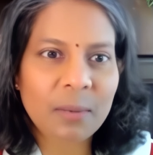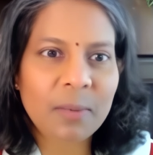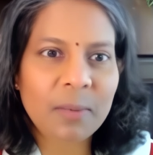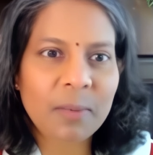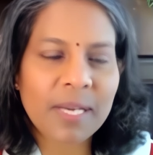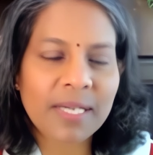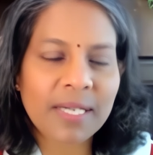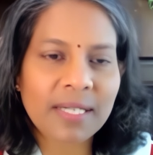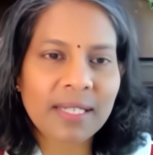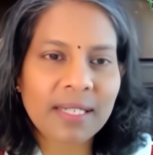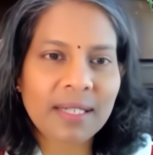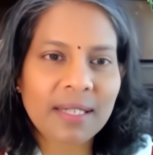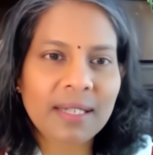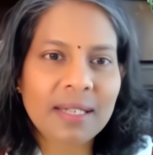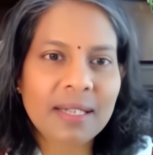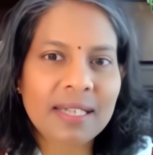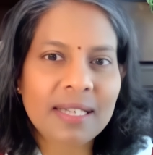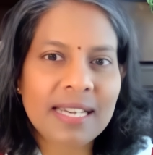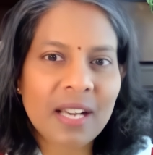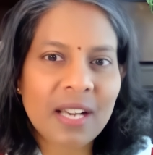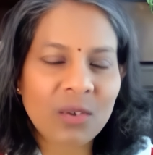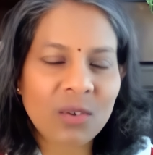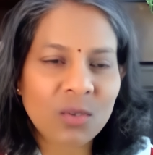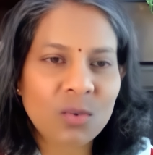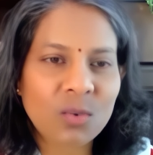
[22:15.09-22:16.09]
But
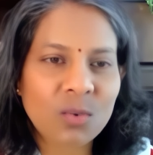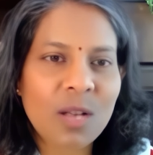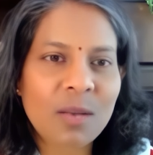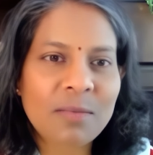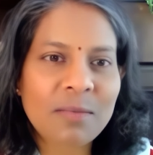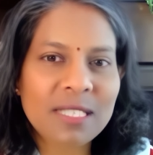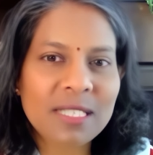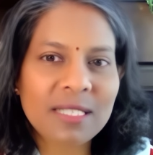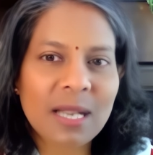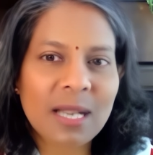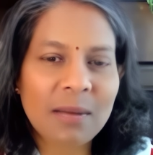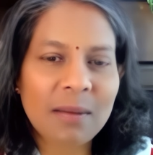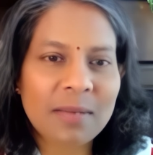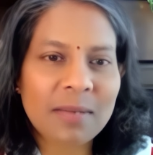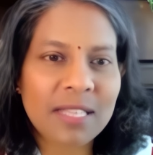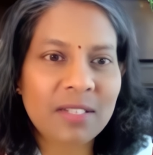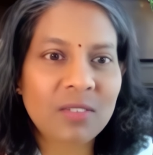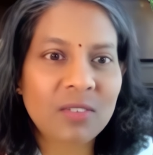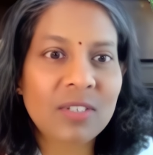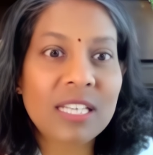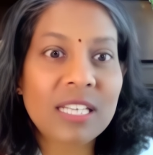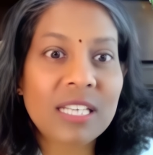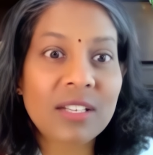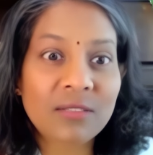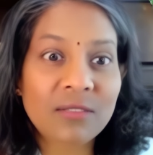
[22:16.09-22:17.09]
now Swami is coming
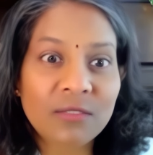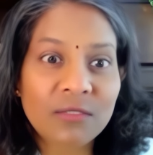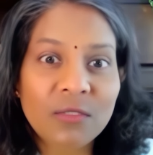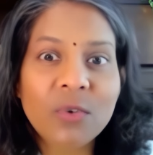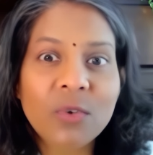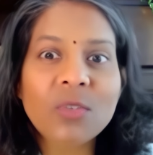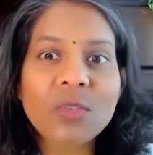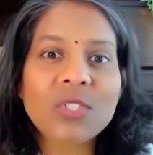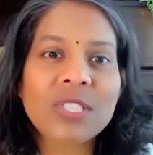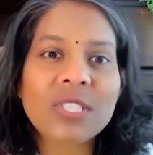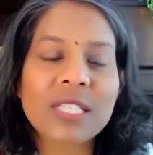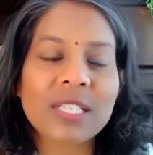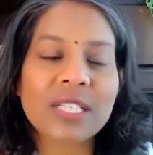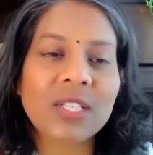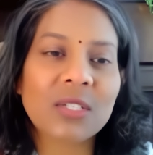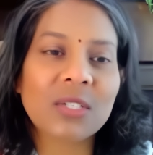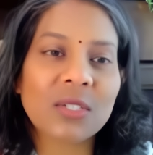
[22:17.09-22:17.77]
and reinforcing